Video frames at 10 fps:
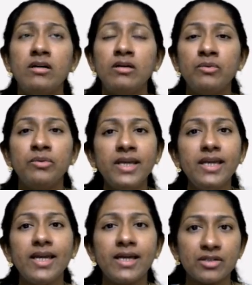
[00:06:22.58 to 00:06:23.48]

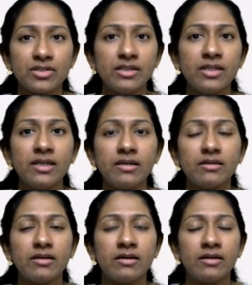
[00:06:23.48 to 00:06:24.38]
we actually,
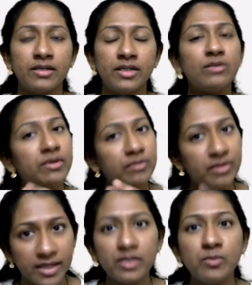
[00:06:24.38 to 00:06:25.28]
when we
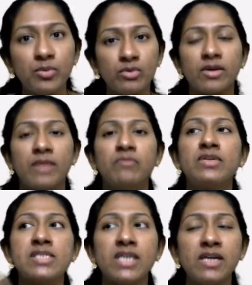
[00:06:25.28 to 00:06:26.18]
write the program, we
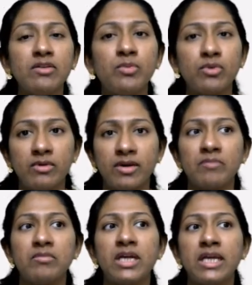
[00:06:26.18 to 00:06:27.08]
save the
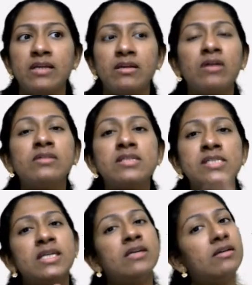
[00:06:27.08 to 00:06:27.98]
program in
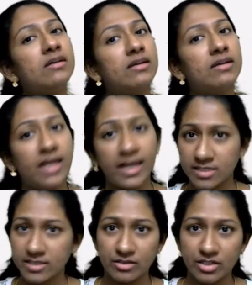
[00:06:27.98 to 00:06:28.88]
.c
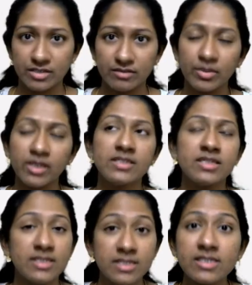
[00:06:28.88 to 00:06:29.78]
extension because
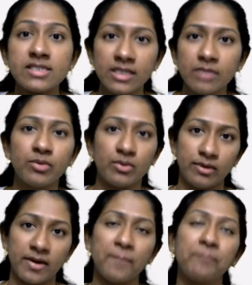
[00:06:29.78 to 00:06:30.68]
it is a C
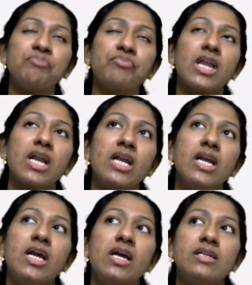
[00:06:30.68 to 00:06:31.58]
program.
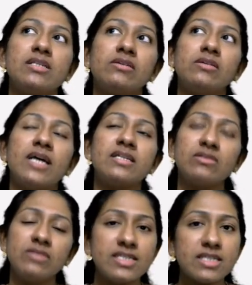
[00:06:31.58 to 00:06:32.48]
So as
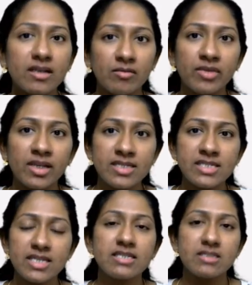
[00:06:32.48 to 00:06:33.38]
soon as the compiler
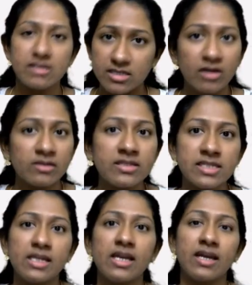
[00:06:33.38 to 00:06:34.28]
sees this
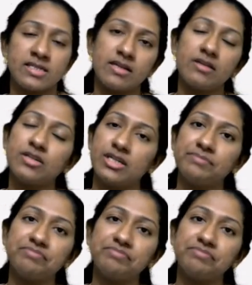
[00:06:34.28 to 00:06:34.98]
.c extension,